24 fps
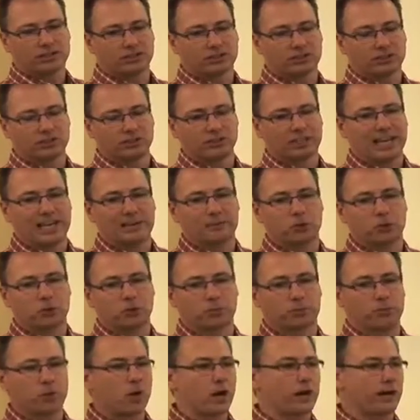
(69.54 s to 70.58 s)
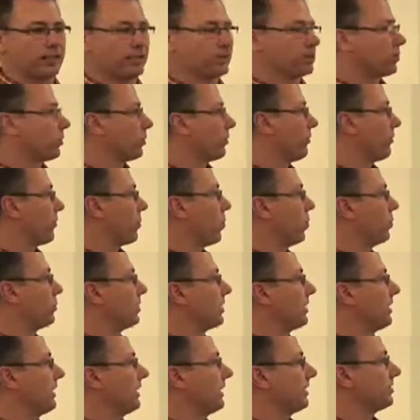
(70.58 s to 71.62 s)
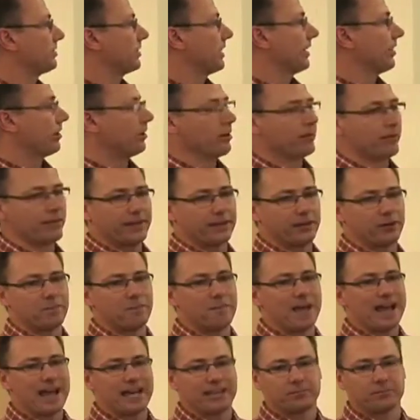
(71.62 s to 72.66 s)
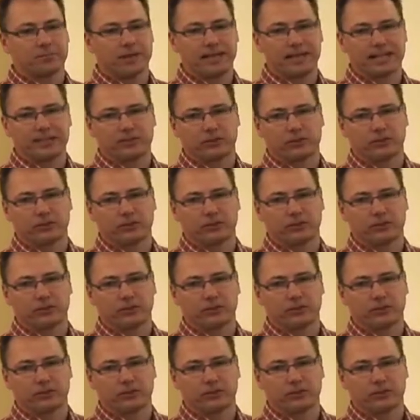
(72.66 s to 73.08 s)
is chemical products, sort of those things that are man-made,